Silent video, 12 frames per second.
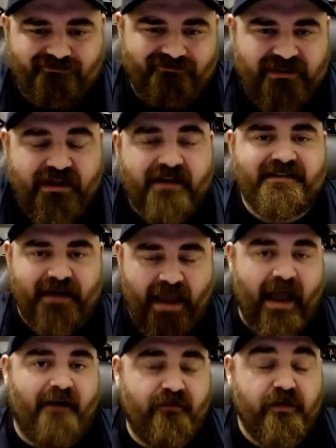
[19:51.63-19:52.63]
doesn't
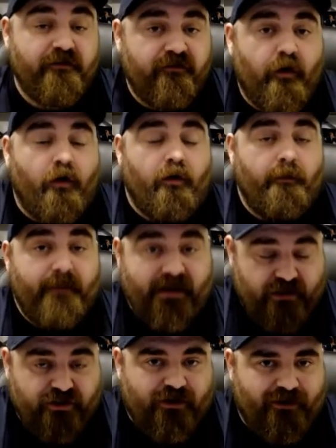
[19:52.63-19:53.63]
have the full
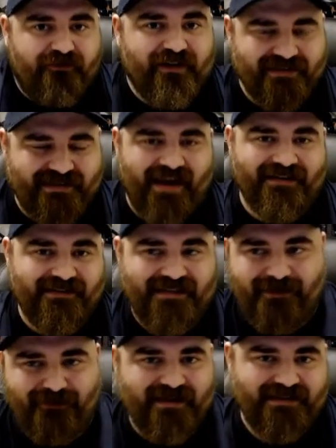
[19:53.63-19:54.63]
picture of Gonzaga's
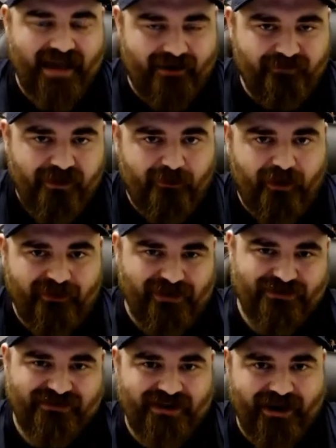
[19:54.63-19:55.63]
team because half of them are on the
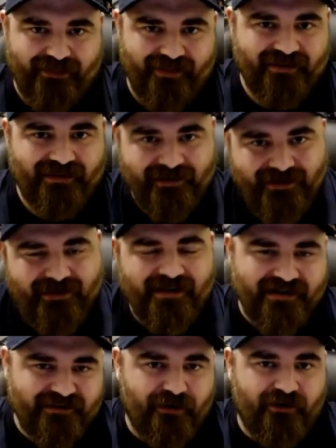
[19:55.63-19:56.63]
other side. That
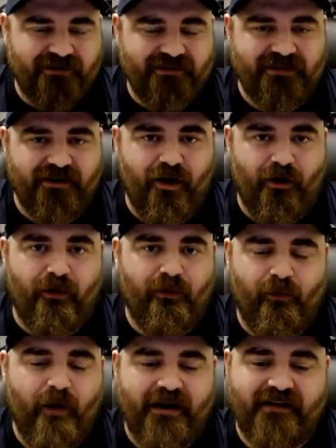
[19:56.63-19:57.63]
is hard to know
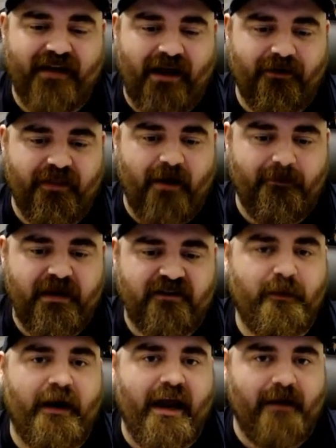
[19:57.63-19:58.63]
what exactly that means.
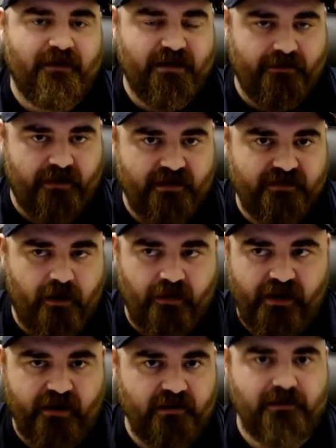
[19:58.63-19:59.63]
But I am curious: Are they
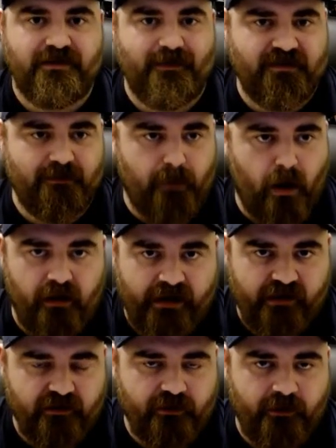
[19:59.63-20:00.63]
going to use him as a ball
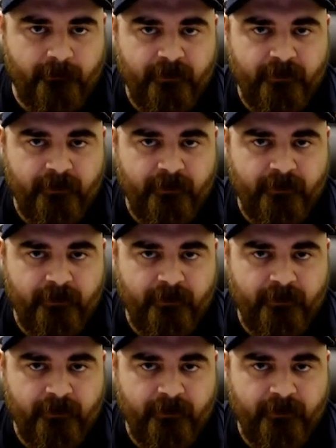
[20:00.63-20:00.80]
handler?